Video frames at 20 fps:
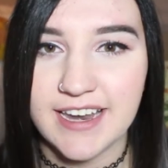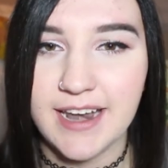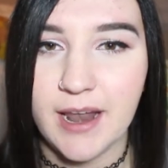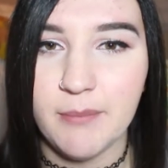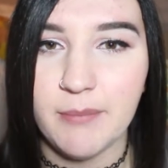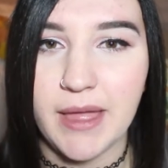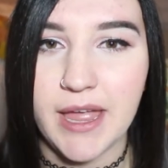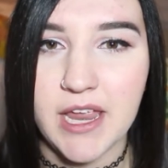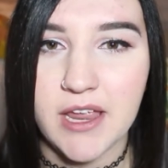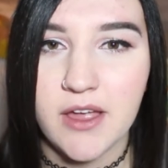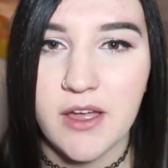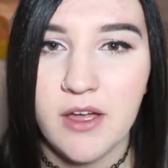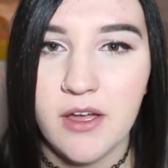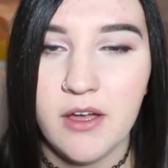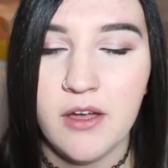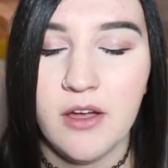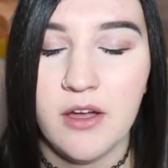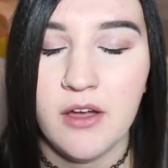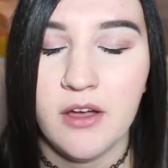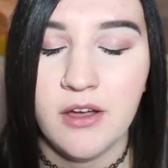and I'm like,
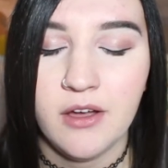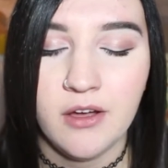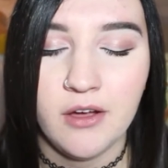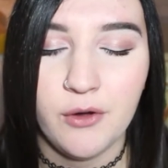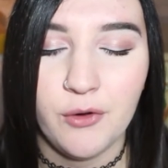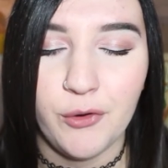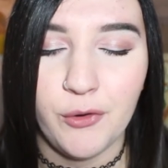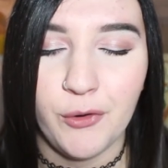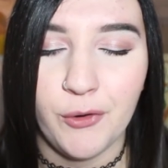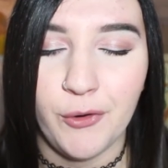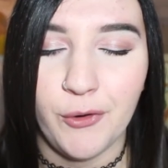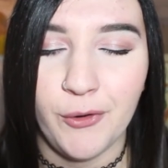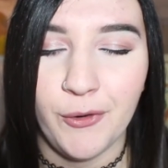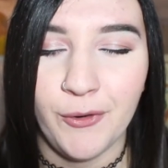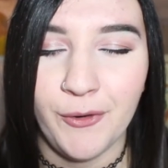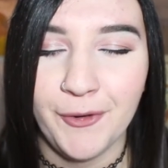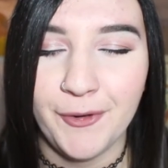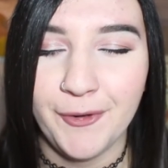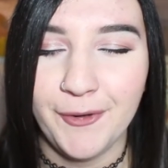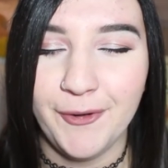
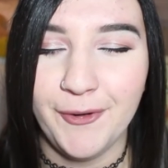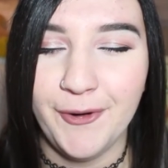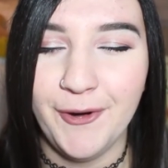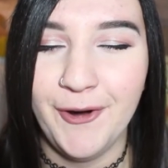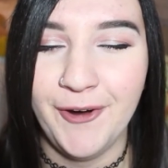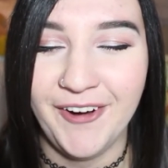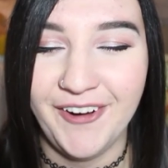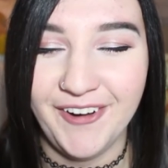oh.